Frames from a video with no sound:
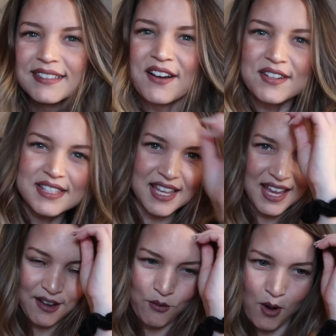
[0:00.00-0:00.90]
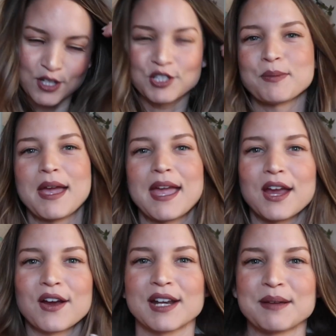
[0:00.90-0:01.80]
Now it's like I washed my
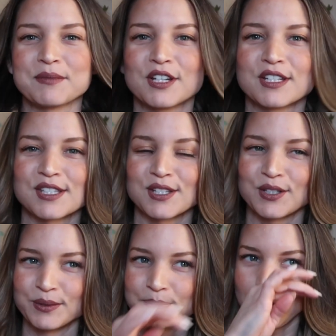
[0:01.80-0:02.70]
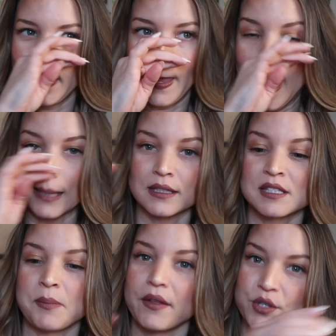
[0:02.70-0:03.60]
hair and I'm good as new. And the
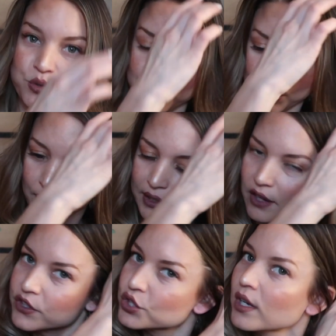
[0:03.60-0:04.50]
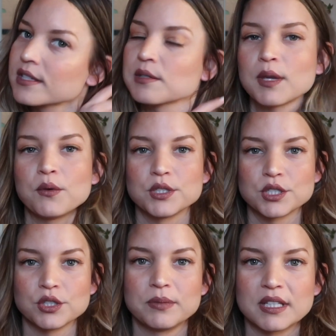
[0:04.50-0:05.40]
smell is really great on this Tresemme one
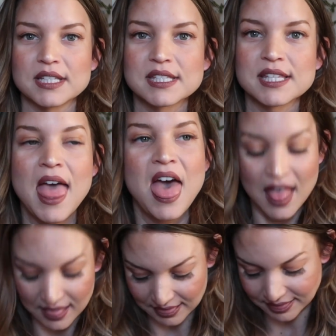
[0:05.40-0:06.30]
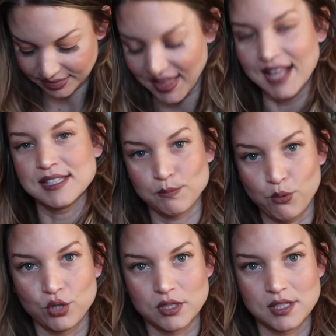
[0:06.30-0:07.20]
too, because that's
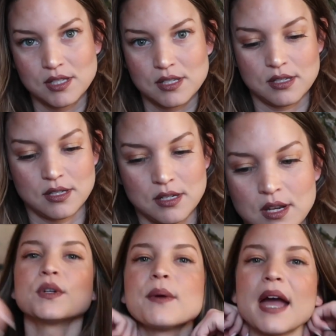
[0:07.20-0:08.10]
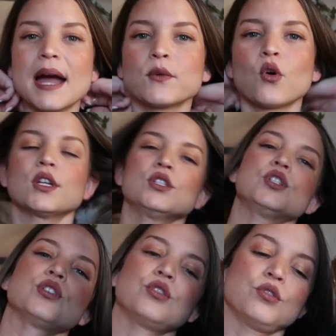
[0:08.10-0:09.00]
important. So anyway, I'm going
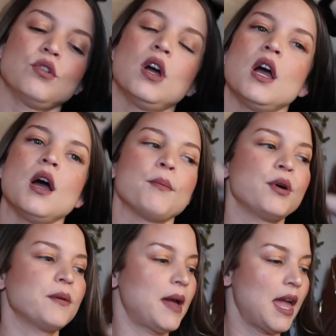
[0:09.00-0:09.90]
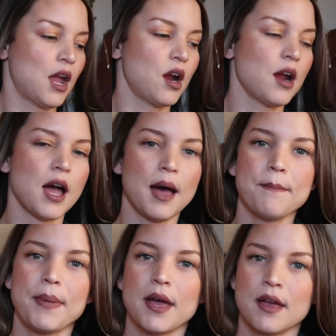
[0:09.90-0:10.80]
to put my hair
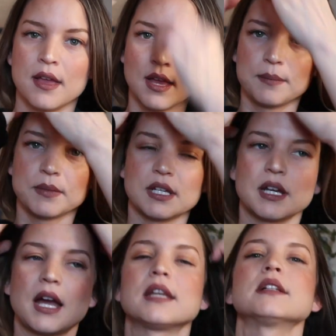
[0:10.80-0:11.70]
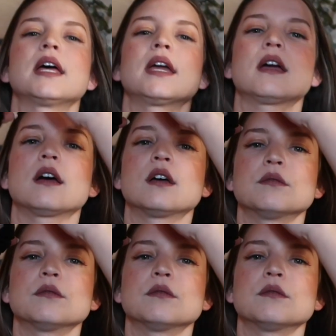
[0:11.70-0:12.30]
up. I'm gonna kind of like